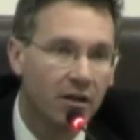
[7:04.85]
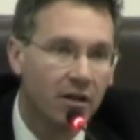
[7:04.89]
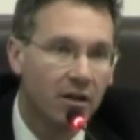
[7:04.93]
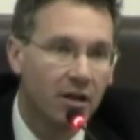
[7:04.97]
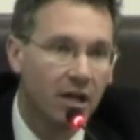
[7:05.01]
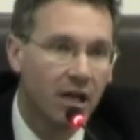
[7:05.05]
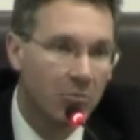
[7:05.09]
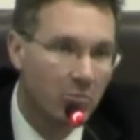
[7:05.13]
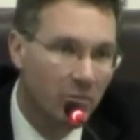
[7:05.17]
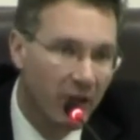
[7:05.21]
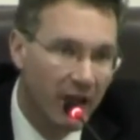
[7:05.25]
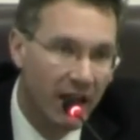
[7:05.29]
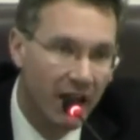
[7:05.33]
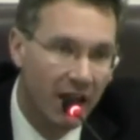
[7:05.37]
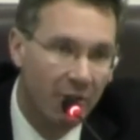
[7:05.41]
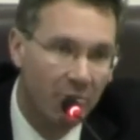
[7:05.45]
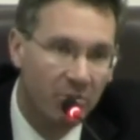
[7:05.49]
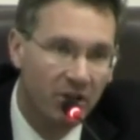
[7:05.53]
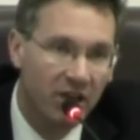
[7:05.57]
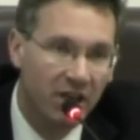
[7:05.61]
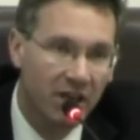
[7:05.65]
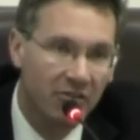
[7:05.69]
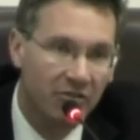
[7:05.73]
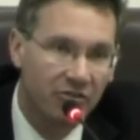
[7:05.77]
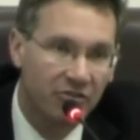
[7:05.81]
It may not
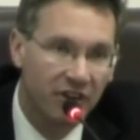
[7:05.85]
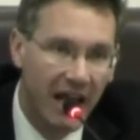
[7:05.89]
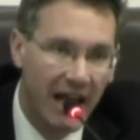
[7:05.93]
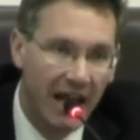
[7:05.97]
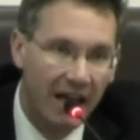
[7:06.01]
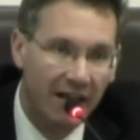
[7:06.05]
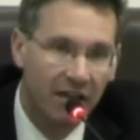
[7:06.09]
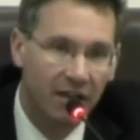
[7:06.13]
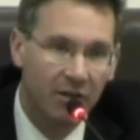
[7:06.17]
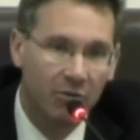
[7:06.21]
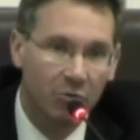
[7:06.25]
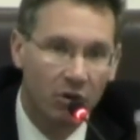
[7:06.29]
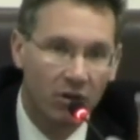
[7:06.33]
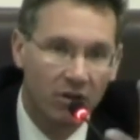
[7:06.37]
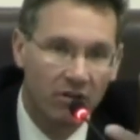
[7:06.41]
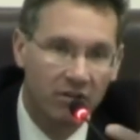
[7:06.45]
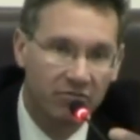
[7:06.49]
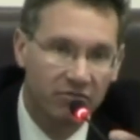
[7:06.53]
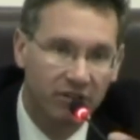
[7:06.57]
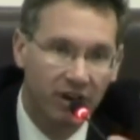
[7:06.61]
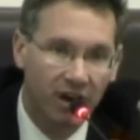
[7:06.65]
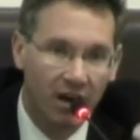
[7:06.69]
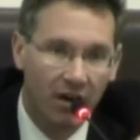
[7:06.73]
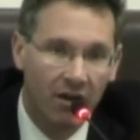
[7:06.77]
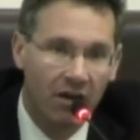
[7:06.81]
be exactly what the
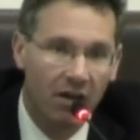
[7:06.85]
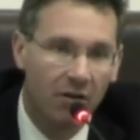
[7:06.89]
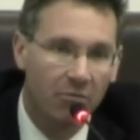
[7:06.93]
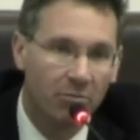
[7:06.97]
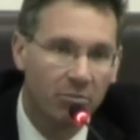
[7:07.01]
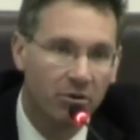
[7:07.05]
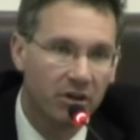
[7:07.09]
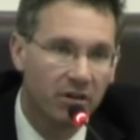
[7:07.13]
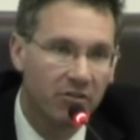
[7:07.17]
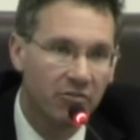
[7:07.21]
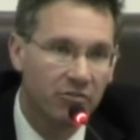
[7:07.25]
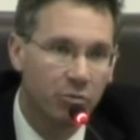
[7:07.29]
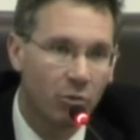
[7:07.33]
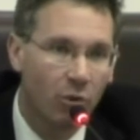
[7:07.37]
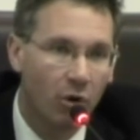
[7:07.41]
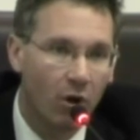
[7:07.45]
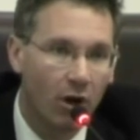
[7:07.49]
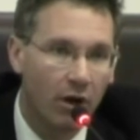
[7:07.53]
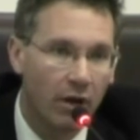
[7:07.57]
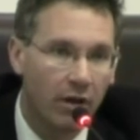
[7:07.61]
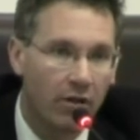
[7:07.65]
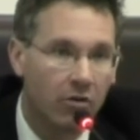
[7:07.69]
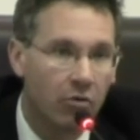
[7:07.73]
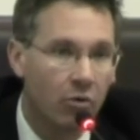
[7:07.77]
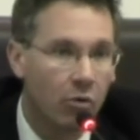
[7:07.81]
fire companies
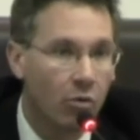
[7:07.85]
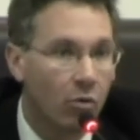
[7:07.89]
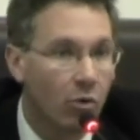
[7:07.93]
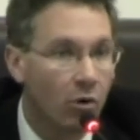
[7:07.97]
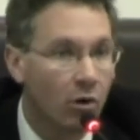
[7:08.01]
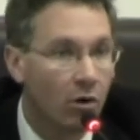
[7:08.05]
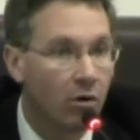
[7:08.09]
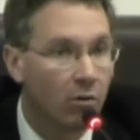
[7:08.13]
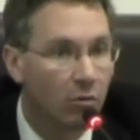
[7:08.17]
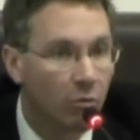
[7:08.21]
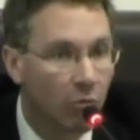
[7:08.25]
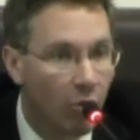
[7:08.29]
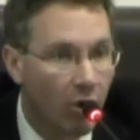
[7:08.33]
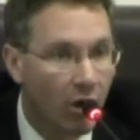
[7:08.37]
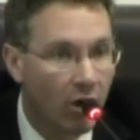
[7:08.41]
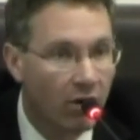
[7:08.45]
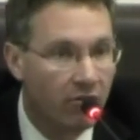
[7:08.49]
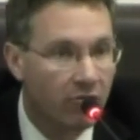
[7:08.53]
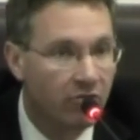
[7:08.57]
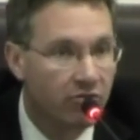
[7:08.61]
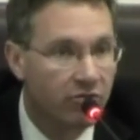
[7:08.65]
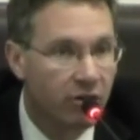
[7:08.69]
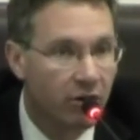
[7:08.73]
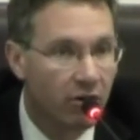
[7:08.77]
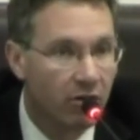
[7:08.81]
wanted or what
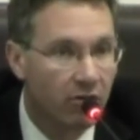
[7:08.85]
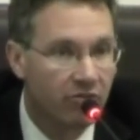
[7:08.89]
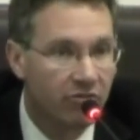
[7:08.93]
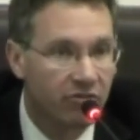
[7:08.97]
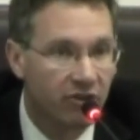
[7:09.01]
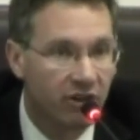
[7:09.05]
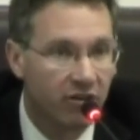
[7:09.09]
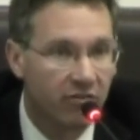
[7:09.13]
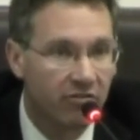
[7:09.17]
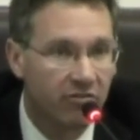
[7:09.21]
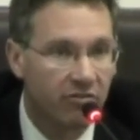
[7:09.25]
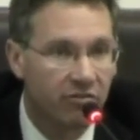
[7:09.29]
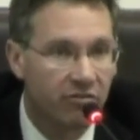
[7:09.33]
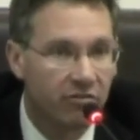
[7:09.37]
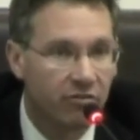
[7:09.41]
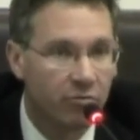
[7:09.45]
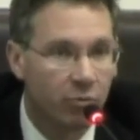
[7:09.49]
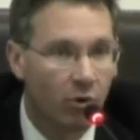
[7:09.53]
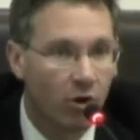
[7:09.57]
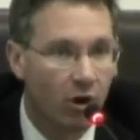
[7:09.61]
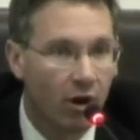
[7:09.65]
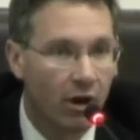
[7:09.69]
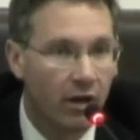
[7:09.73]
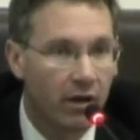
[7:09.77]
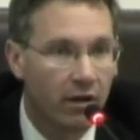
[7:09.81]
certain citizens
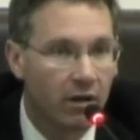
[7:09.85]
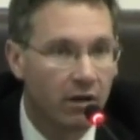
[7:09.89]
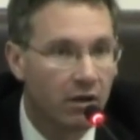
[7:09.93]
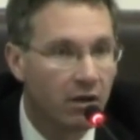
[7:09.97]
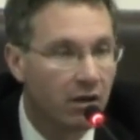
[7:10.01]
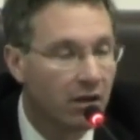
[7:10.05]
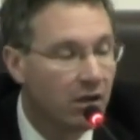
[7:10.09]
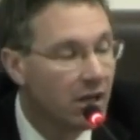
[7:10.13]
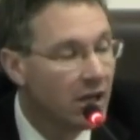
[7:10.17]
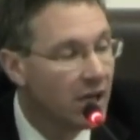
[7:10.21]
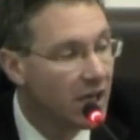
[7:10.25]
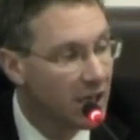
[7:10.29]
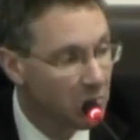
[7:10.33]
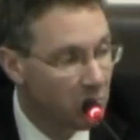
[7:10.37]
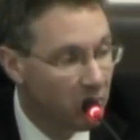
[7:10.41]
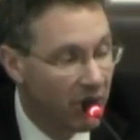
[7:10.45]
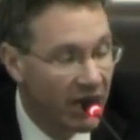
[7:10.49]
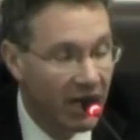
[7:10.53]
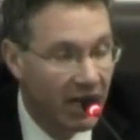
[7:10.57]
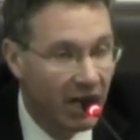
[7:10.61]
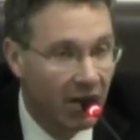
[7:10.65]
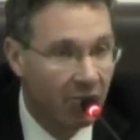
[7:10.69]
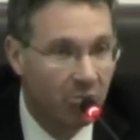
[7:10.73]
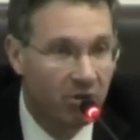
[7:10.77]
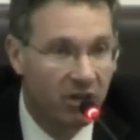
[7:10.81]
wanted. It may
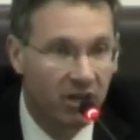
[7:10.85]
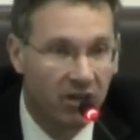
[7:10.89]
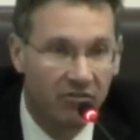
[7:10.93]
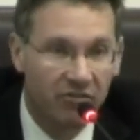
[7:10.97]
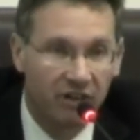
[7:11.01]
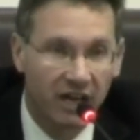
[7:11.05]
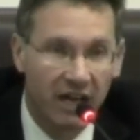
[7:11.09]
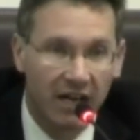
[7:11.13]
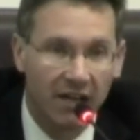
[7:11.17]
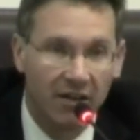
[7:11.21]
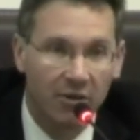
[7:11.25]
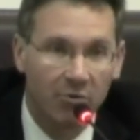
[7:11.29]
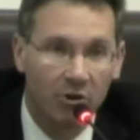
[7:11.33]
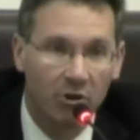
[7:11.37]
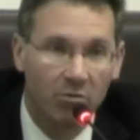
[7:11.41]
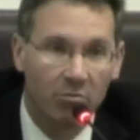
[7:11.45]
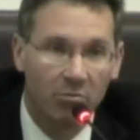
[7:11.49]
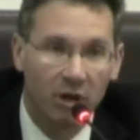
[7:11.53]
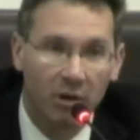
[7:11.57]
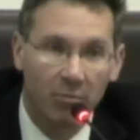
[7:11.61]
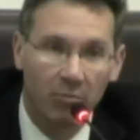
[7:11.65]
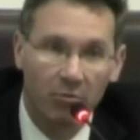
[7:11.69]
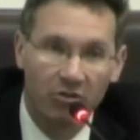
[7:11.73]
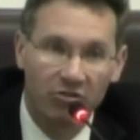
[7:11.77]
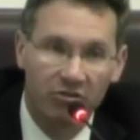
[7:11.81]
not be exactly what
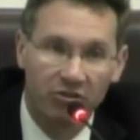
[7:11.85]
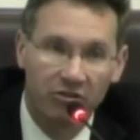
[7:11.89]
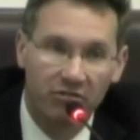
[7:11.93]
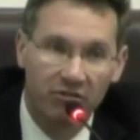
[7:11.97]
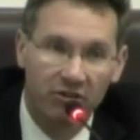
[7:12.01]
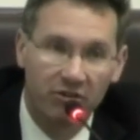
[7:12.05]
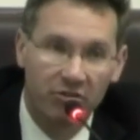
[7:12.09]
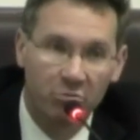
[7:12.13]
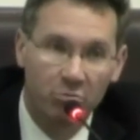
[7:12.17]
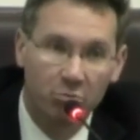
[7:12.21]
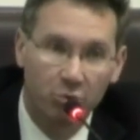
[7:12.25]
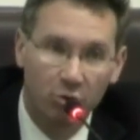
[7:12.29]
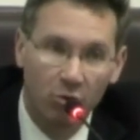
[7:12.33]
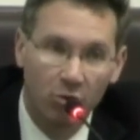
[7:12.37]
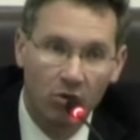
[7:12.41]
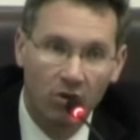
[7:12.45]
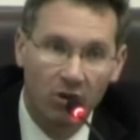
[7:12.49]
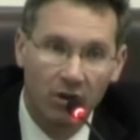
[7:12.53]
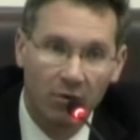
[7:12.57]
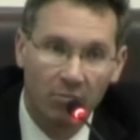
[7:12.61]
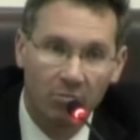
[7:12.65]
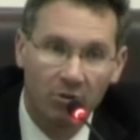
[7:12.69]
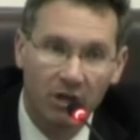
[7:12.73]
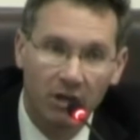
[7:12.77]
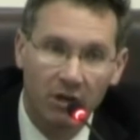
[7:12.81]
members of this board
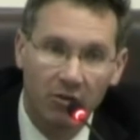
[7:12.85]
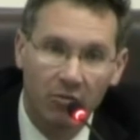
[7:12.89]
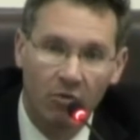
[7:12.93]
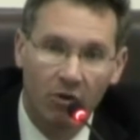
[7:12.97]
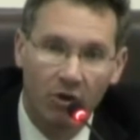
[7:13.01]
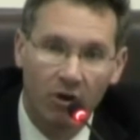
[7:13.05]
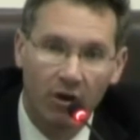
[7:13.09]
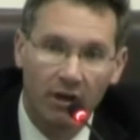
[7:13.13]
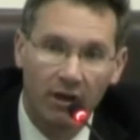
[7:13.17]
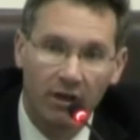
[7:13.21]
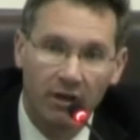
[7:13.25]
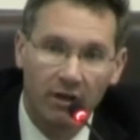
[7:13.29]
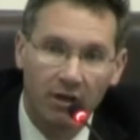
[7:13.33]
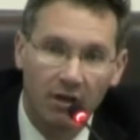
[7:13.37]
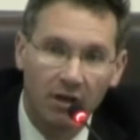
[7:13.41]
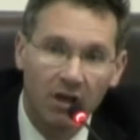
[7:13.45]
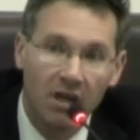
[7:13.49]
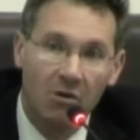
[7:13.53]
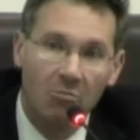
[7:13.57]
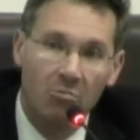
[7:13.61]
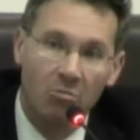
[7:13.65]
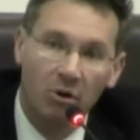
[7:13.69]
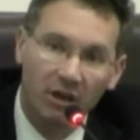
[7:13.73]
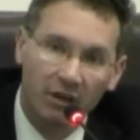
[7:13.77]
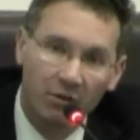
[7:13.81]
up here wanted,
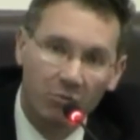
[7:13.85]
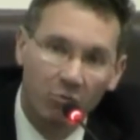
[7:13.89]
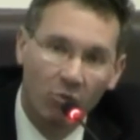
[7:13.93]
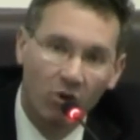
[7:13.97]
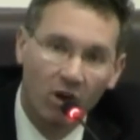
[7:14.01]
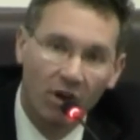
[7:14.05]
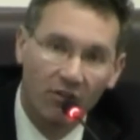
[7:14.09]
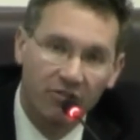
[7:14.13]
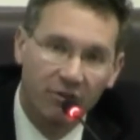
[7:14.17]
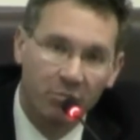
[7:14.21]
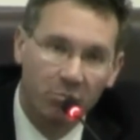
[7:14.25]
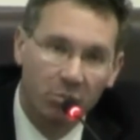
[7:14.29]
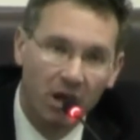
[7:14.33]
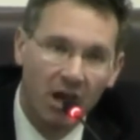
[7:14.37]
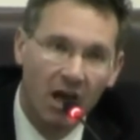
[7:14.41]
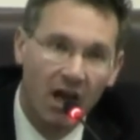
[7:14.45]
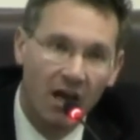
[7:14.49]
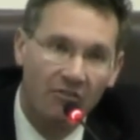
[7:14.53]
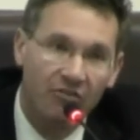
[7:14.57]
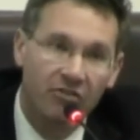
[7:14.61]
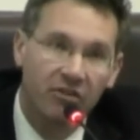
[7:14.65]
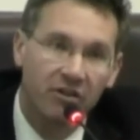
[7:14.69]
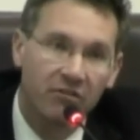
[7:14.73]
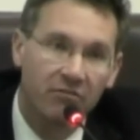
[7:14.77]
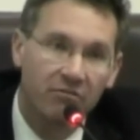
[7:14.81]
but it was a
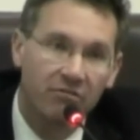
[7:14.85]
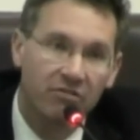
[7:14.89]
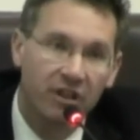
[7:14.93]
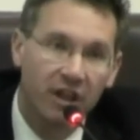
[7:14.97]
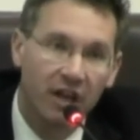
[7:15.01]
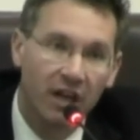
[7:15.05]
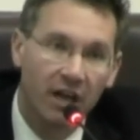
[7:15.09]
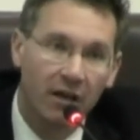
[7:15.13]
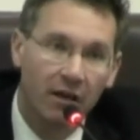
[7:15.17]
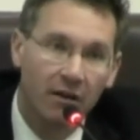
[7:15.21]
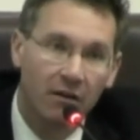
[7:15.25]
positive thing.